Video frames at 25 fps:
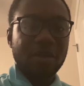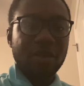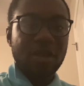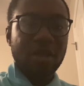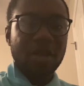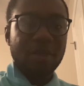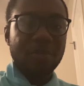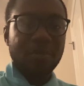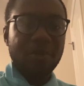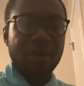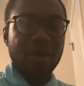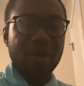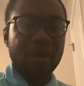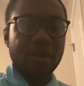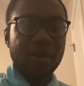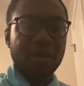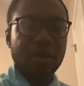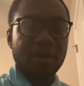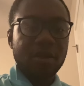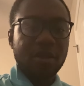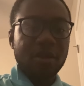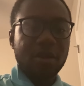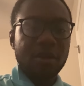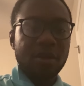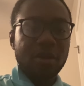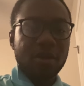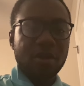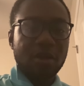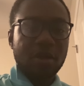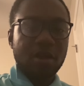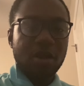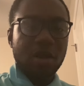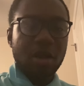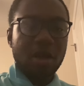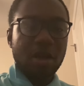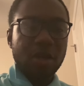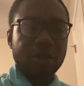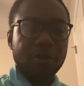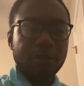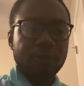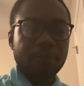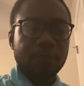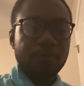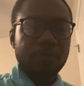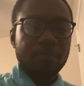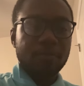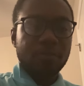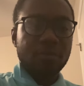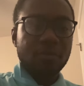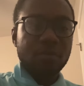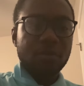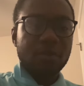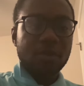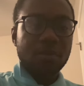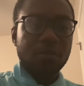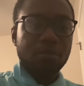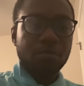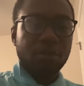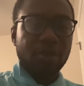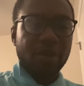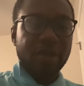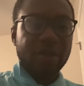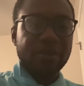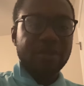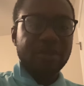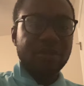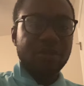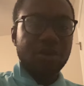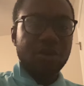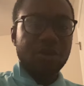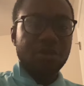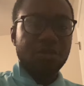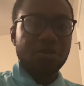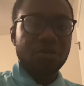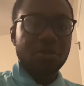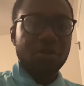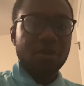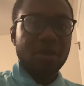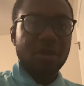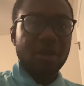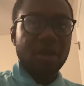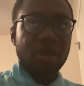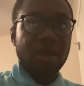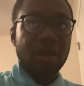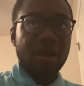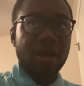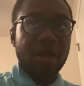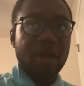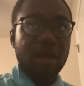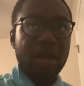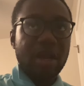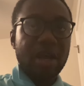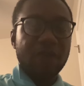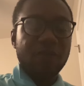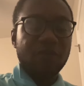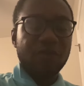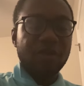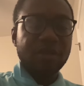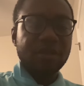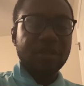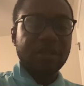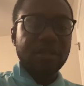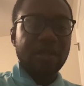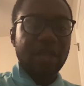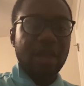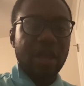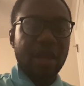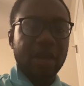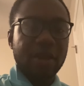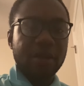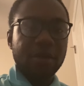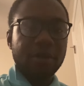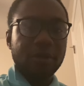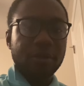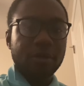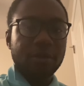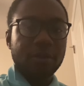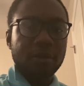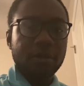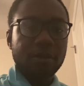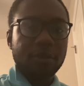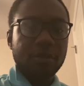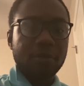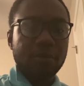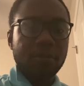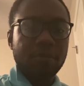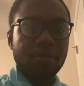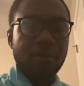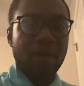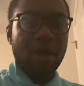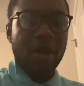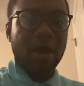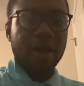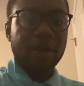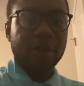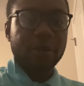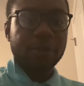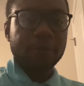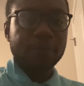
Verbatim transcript: And may God bless you every day. Bye.